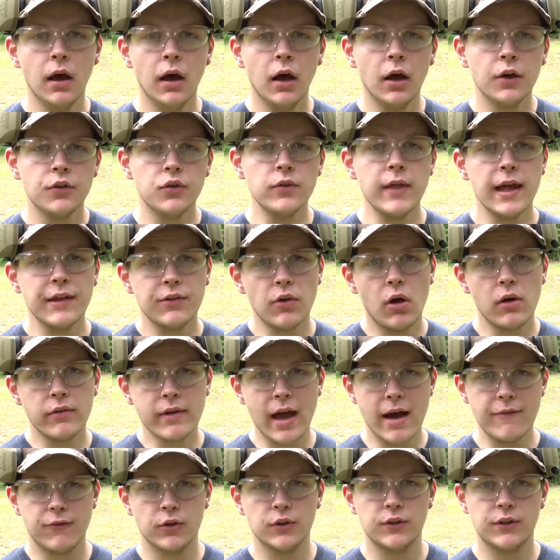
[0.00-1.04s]
So that's all I've
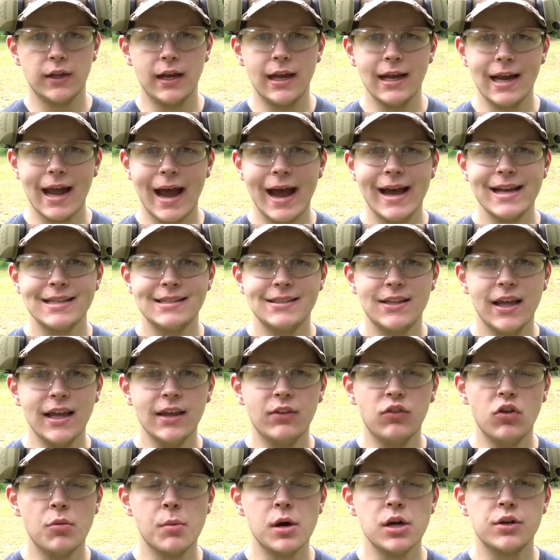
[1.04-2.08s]
got for today, guys.
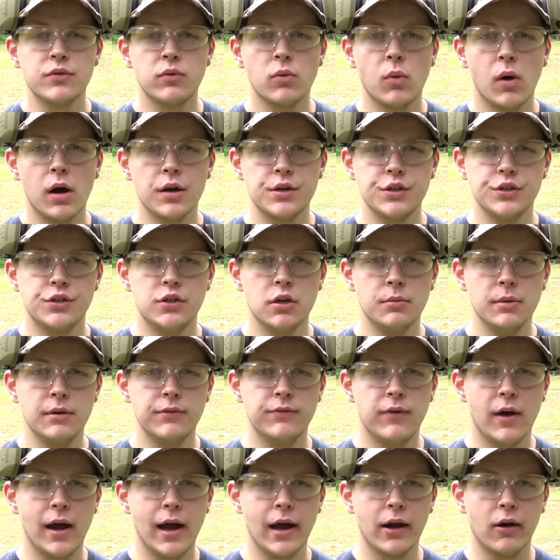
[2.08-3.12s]
Thanks so much for watching Show Me
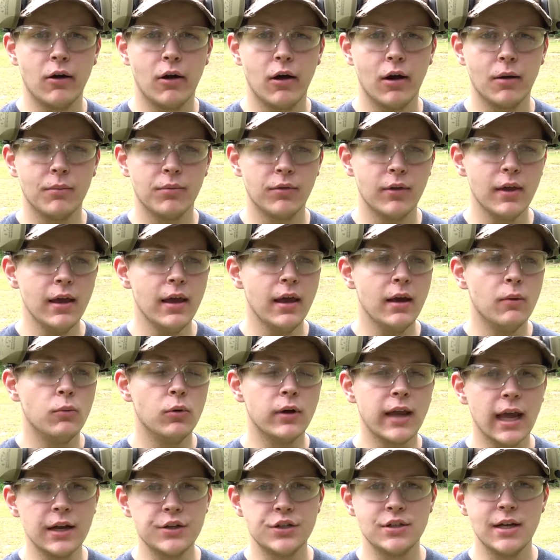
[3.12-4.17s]
Firearms. We'll
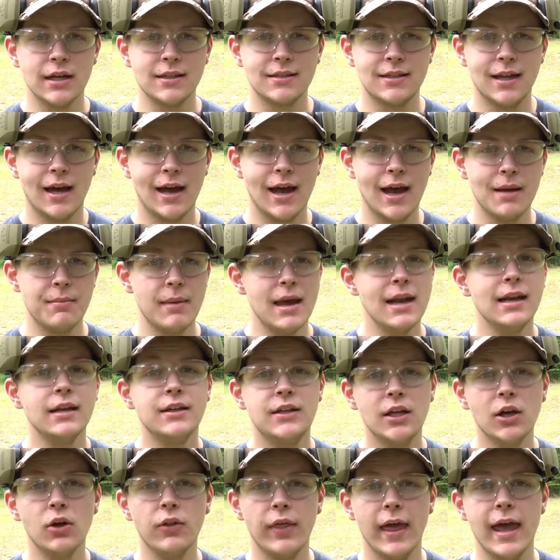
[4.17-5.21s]
catch you next time, and
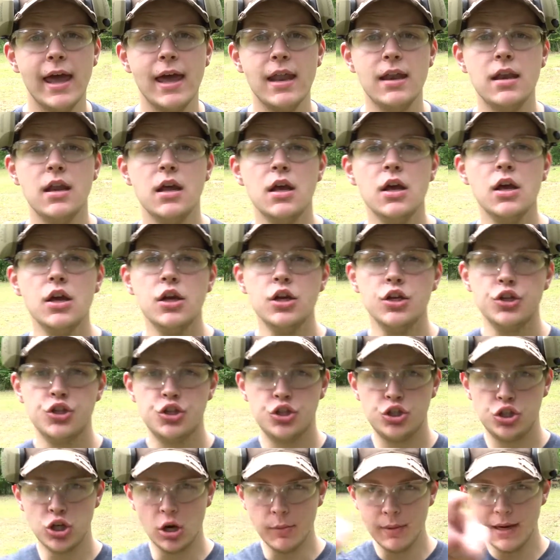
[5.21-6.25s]
until then,
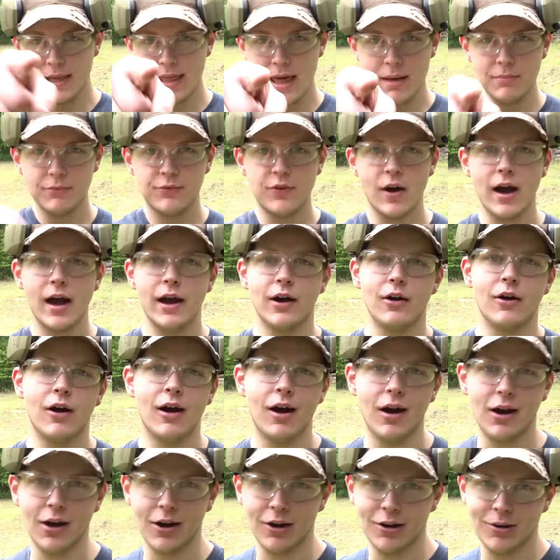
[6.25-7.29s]
show me them
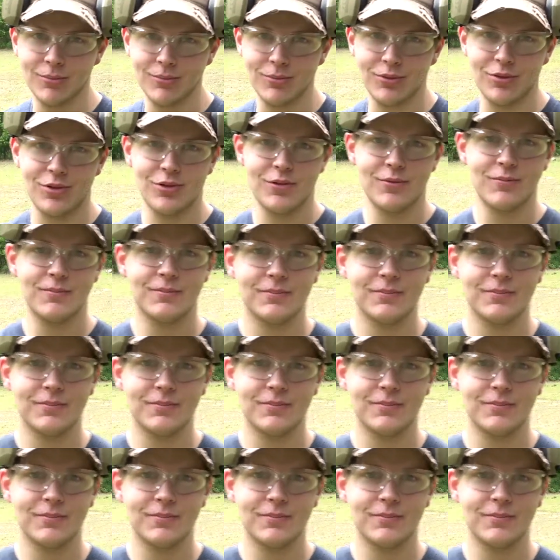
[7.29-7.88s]
firearms.